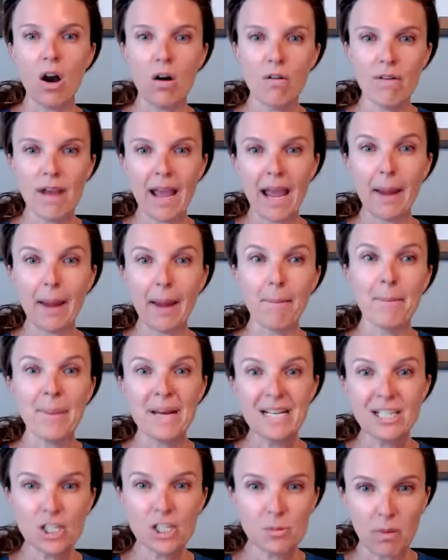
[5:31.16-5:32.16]
of a
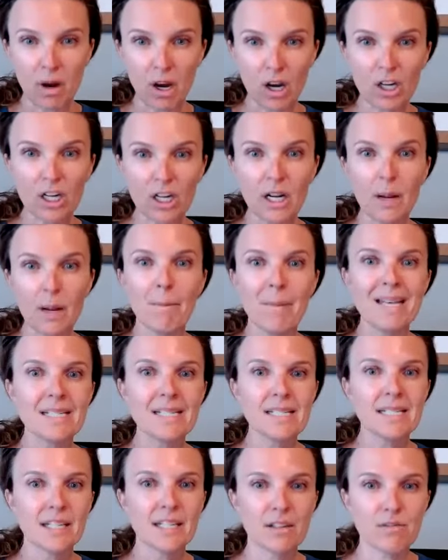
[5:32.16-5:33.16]
benchmark
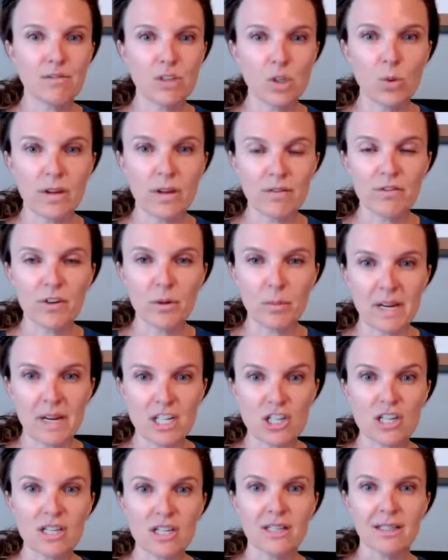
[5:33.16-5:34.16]
meant to give you
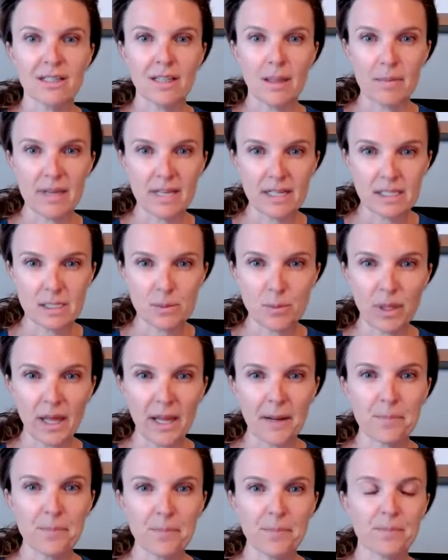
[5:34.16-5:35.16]
information. Let me
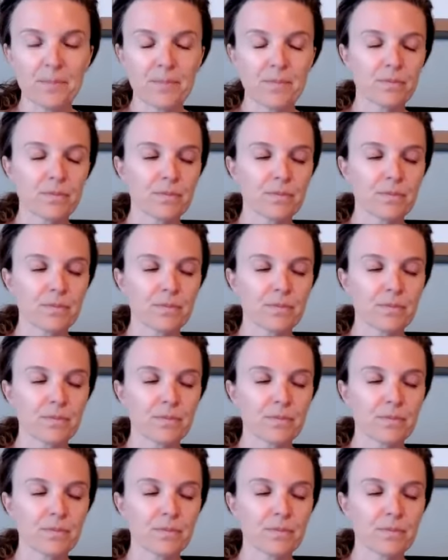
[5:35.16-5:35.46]
explain.